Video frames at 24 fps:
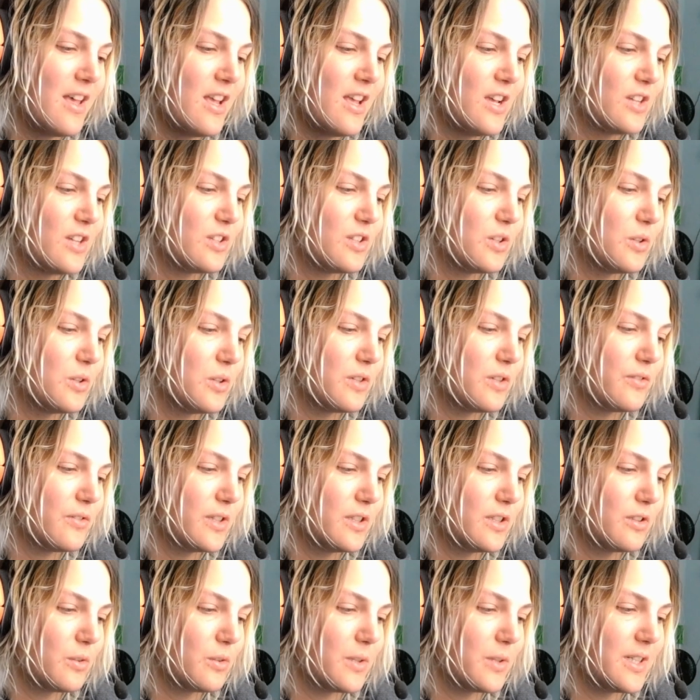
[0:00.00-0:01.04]
so the
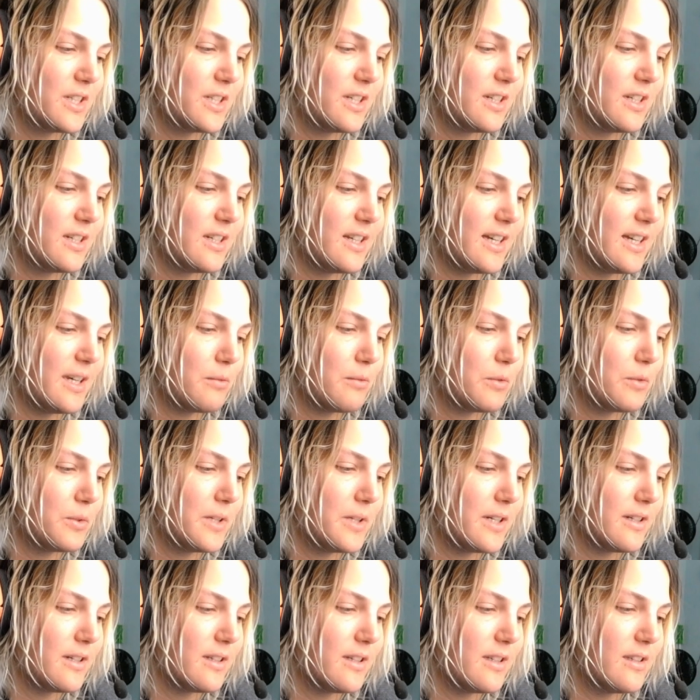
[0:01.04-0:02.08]
first question I wrote
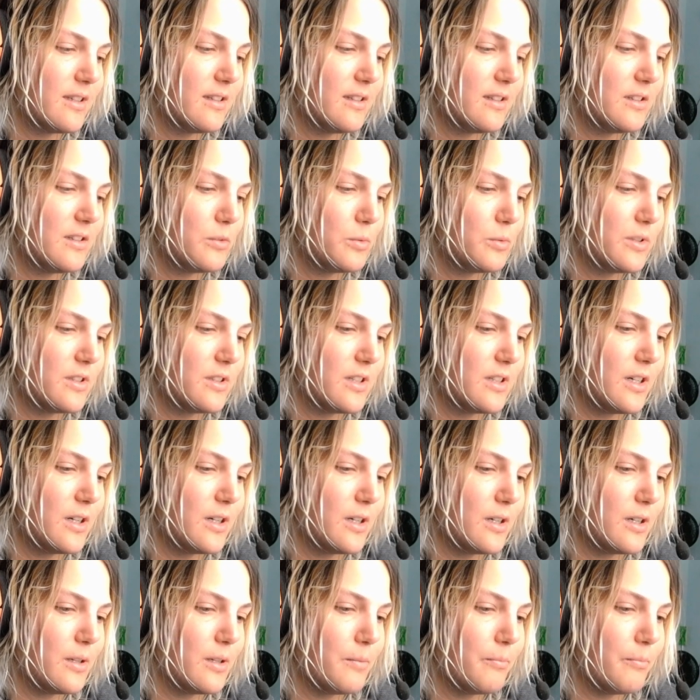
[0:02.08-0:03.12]
down on the list was,
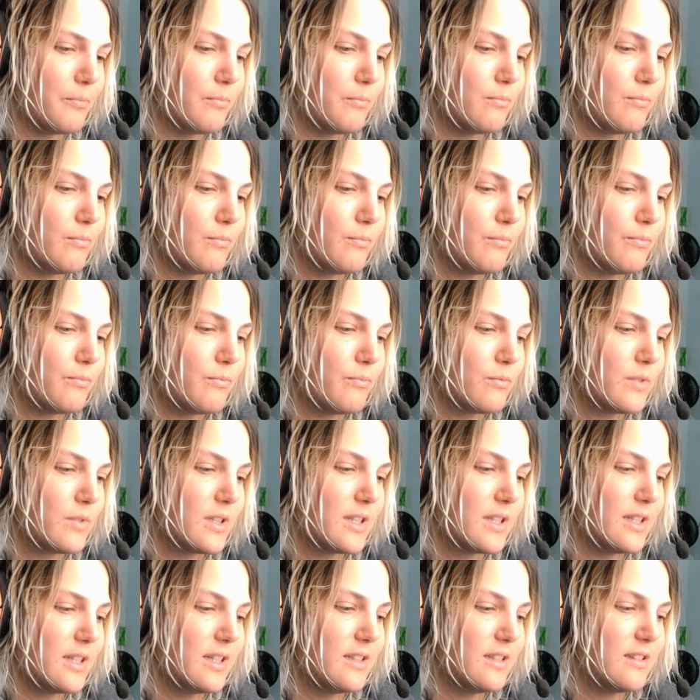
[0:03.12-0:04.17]

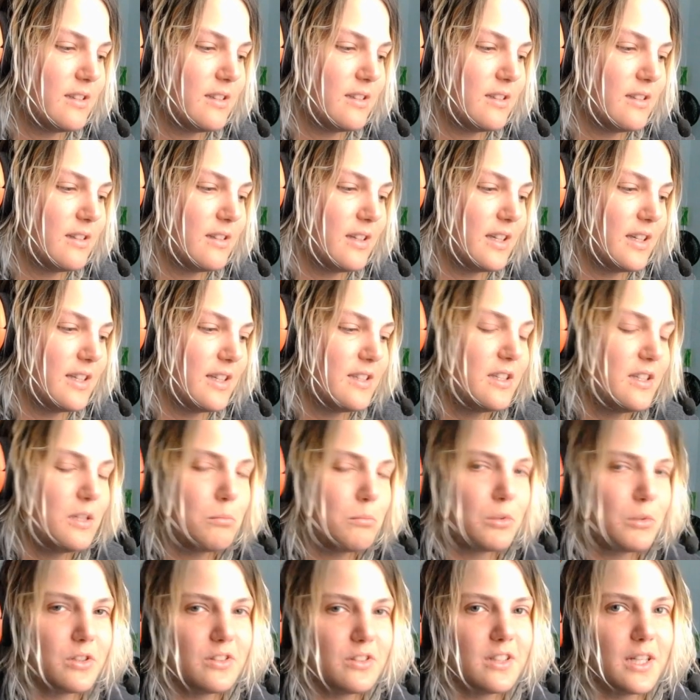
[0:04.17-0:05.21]
is this
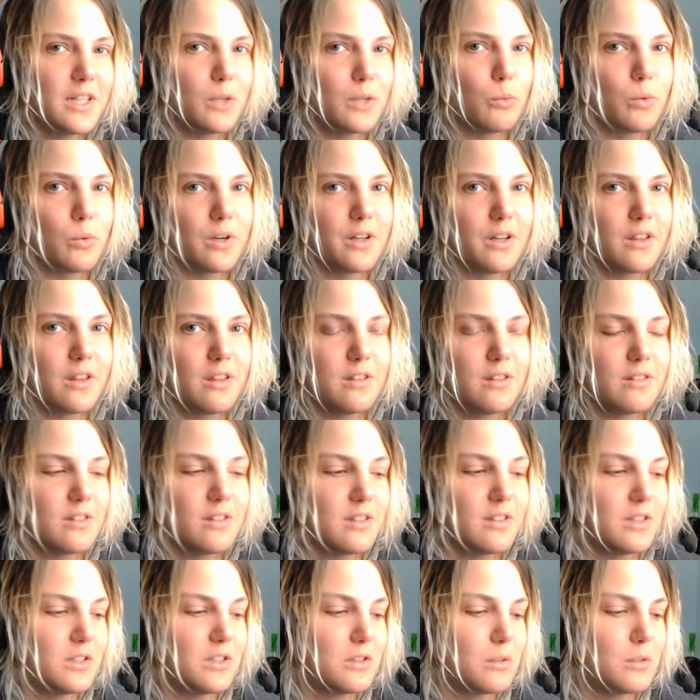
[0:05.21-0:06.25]
person, like, worth
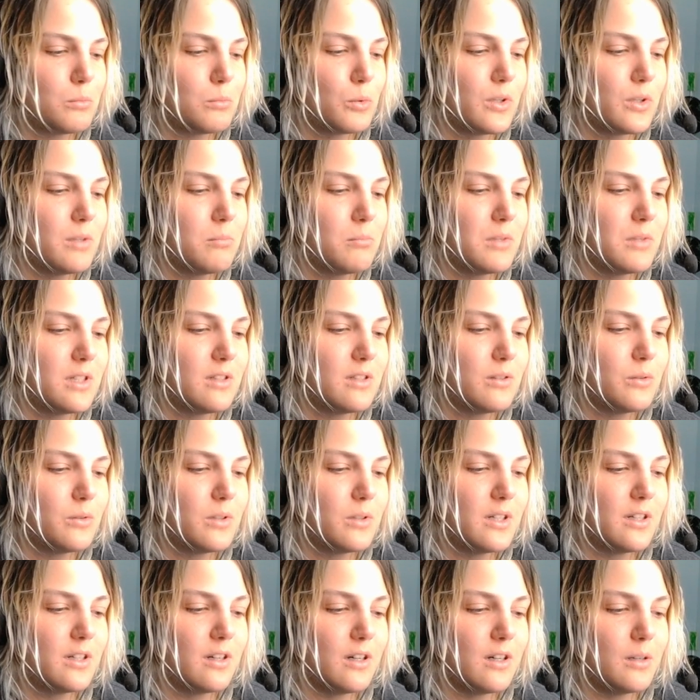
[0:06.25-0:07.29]
the disappointment,
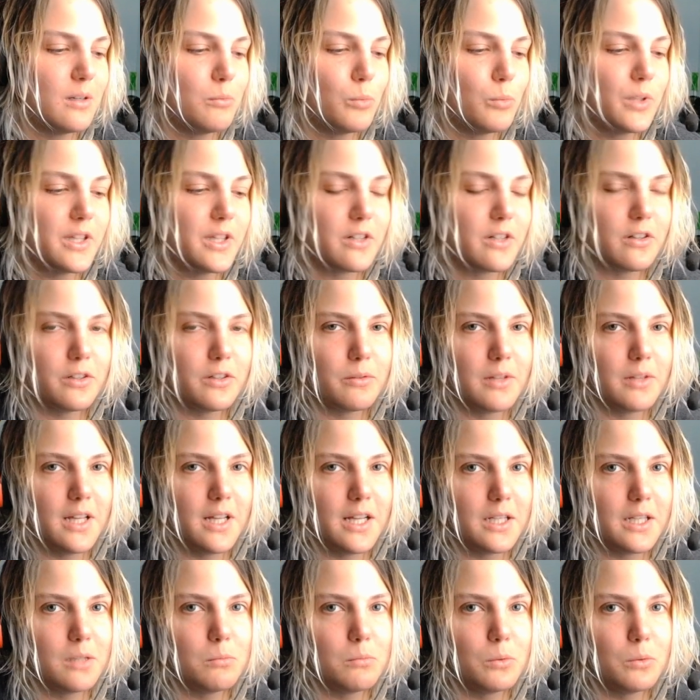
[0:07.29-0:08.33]
when they're
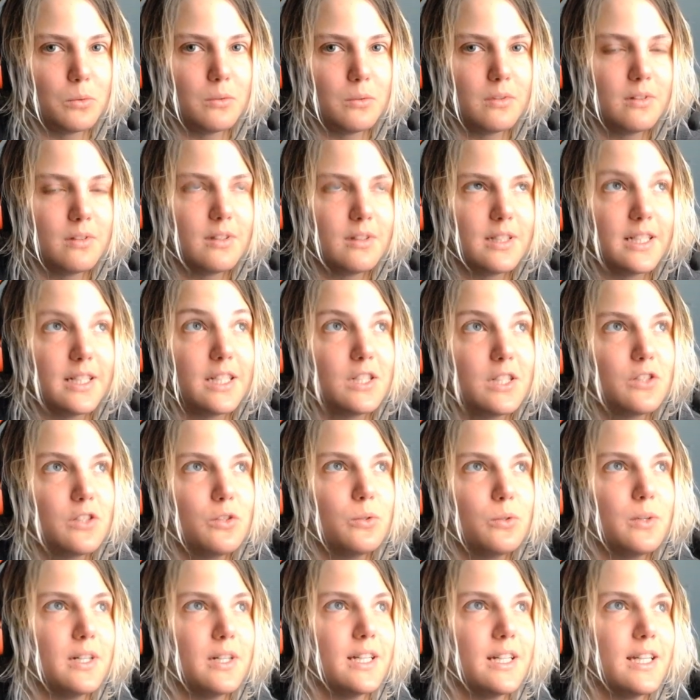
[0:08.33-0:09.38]
unreliable? Like,
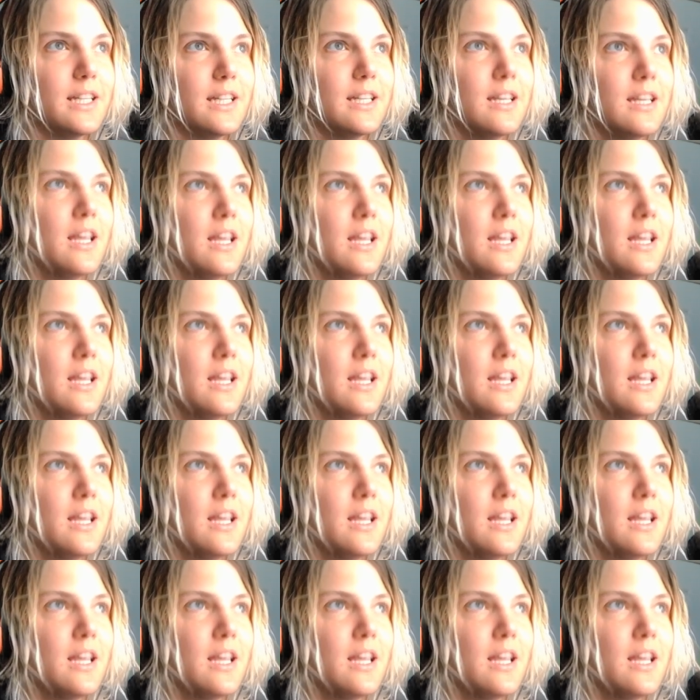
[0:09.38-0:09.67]
do I,